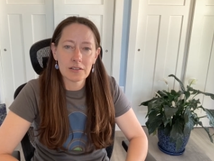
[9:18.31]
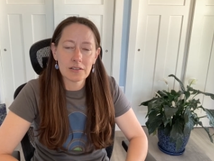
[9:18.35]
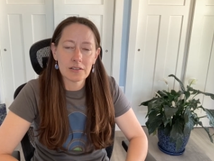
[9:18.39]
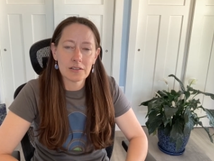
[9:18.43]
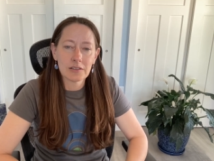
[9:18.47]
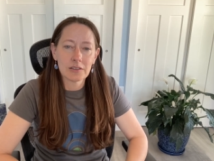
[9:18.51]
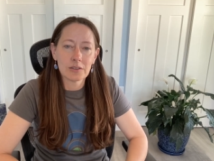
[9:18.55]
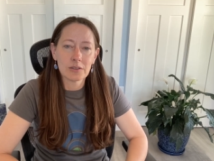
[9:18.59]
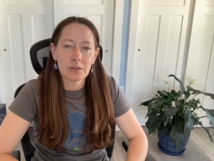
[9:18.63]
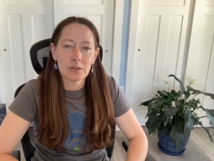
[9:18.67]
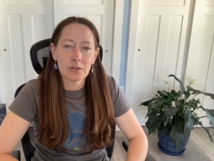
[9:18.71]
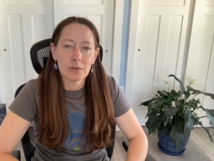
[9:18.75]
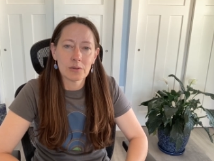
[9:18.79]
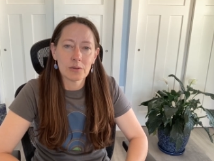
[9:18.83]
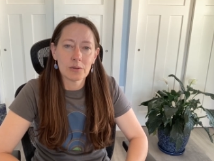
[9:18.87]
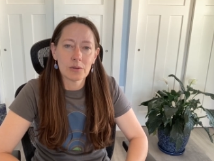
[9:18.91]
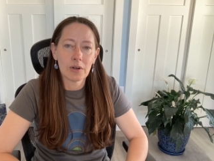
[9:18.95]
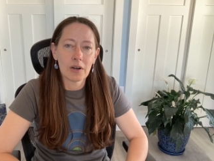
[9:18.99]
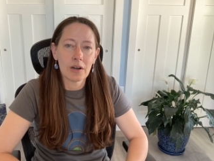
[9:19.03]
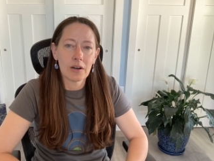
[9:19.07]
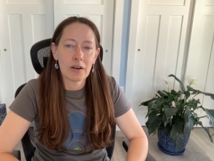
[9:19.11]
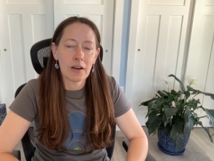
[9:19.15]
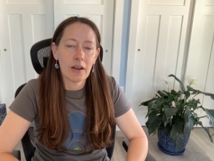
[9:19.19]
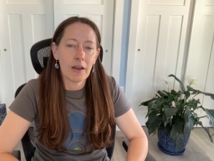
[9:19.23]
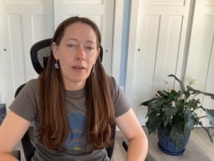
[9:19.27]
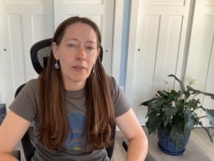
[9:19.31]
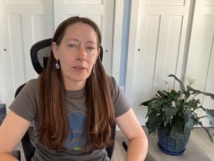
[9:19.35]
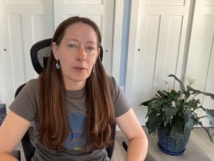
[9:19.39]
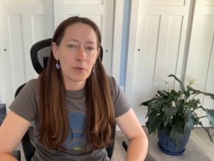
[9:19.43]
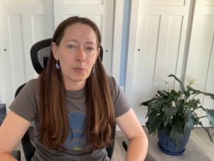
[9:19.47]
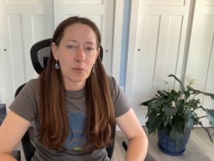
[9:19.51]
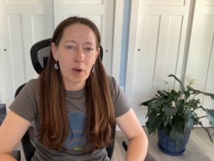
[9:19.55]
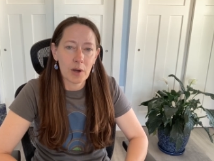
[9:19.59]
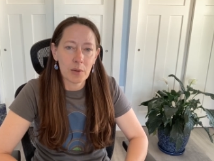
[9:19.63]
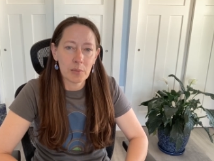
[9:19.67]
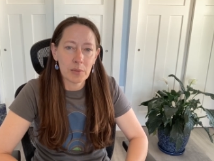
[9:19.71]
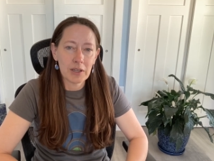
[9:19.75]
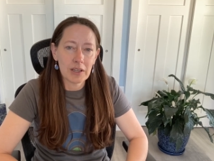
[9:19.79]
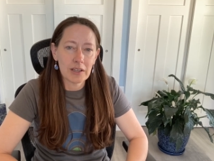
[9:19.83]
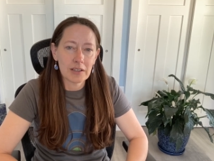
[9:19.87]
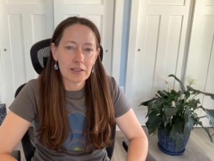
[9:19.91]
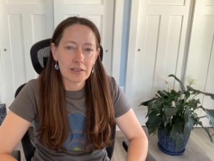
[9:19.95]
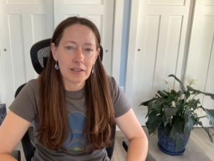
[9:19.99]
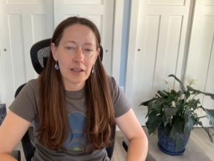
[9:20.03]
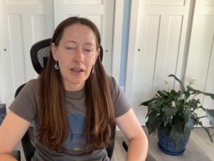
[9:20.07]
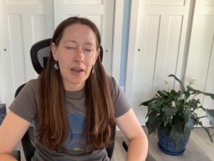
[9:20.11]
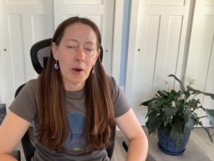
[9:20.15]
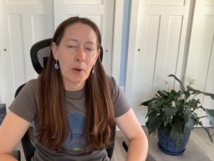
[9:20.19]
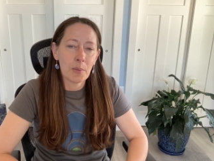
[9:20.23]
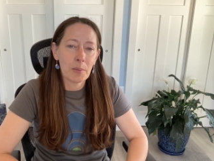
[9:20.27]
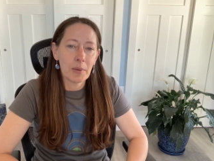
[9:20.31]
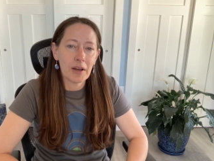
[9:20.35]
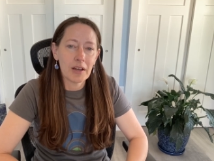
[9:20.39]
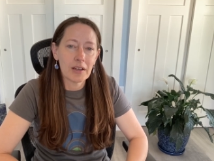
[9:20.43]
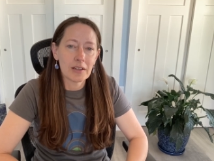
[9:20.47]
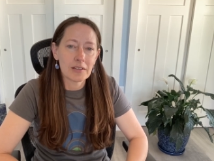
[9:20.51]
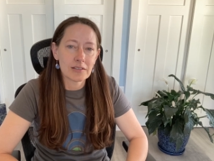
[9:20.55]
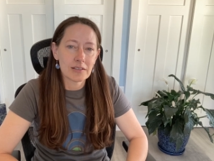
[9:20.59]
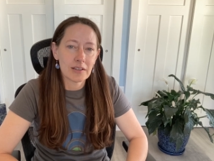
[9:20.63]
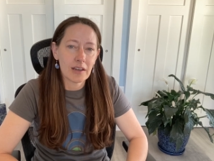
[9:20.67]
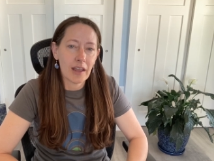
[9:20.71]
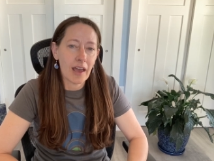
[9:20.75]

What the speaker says: to our health and well-being to help us